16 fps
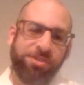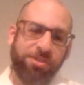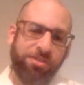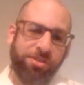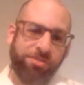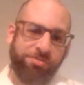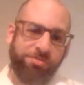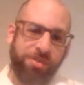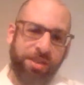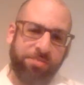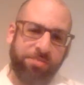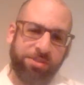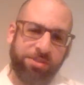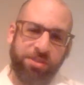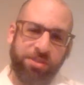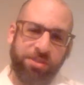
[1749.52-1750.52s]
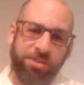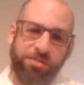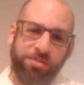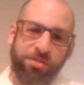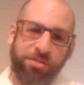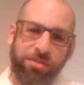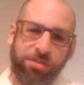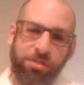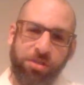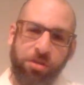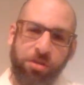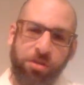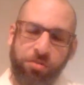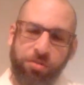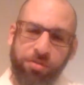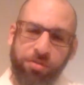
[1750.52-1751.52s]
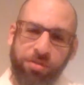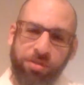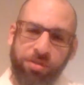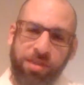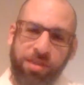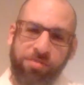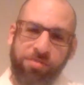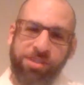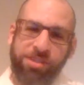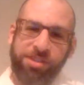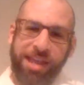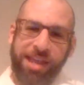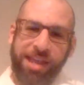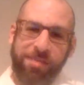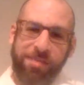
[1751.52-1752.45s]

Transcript: Series when he was the last